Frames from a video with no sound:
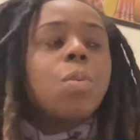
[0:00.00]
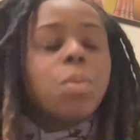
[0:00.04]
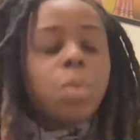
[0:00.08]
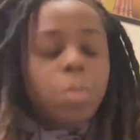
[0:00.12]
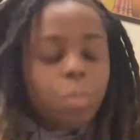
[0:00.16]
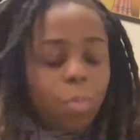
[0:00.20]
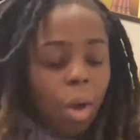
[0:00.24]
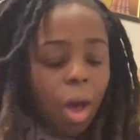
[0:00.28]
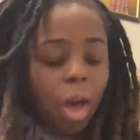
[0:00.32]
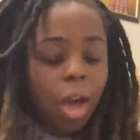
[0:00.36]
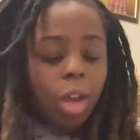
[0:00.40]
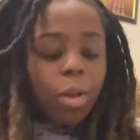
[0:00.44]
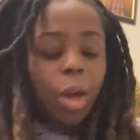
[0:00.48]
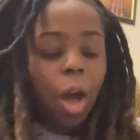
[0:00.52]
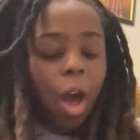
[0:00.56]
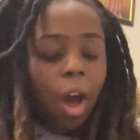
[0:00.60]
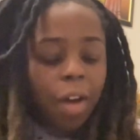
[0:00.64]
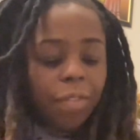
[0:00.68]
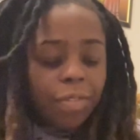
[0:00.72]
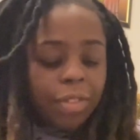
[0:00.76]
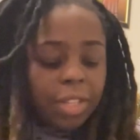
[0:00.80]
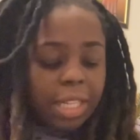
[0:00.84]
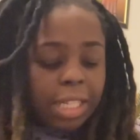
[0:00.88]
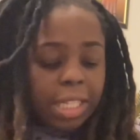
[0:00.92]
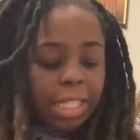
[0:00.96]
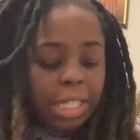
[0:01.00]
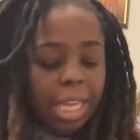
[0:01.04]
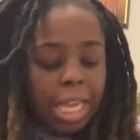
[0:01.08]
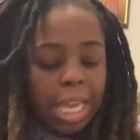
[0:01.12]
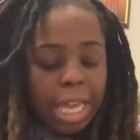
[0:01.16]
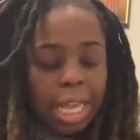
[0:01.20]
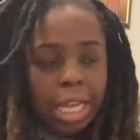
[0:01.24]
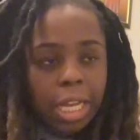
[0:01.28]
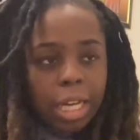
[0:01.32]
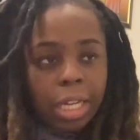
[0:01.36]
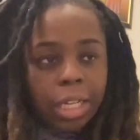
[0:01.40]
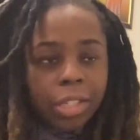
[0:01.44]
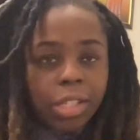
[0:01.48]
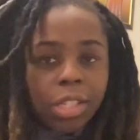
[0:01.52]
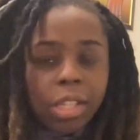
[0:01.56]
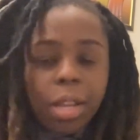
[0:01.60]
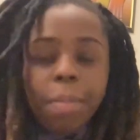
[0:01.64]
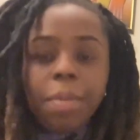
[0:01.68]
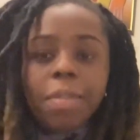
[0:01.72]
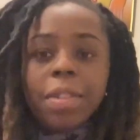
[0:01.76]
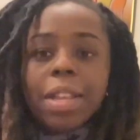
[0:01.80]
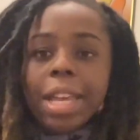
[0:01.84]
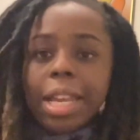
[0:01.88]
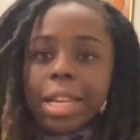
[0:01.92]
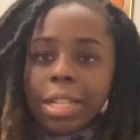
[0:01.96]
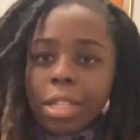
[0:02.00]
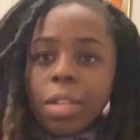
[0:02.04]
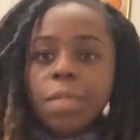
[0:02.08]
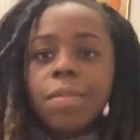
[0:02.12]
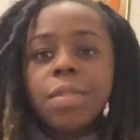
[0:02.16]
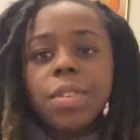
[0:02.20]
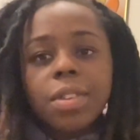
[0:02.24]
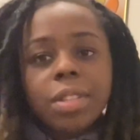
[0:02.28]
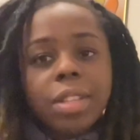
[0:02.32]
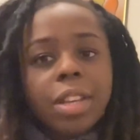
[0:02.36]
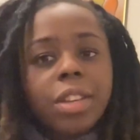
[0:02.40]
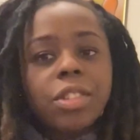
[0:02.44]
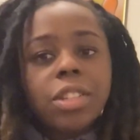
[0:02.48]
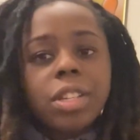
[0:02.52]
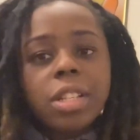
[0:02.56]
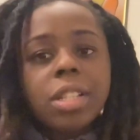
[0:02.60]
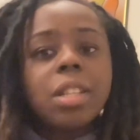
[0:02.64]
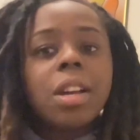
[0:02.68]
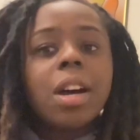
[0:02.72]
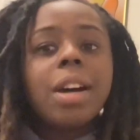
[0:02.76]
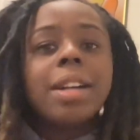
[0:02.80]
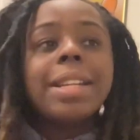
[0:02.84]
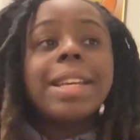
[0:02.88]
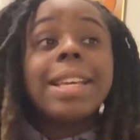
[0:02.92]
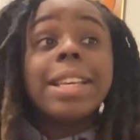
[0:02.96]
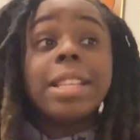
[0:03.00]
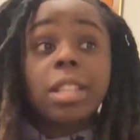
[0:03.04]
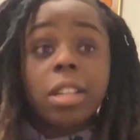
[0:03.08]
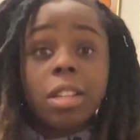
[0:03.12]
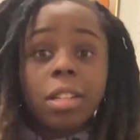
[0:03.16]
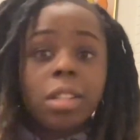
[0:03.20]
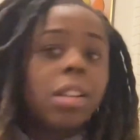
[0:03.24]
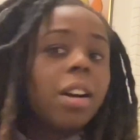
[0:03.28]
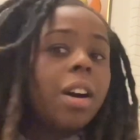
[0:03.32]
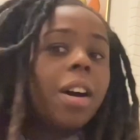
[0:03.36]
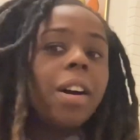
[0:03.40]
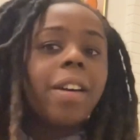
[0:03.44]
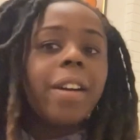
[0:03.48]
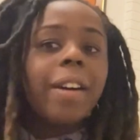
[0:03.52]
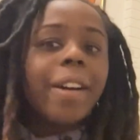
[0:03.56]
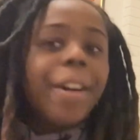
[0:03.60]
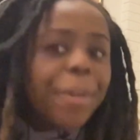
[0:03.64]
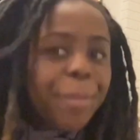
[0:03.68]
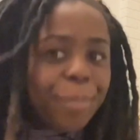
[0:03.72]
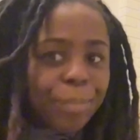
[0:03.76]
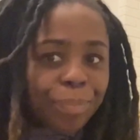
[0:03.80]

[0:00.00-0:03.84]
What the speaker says: work after seeing some of the interviews that she's done, is Katara.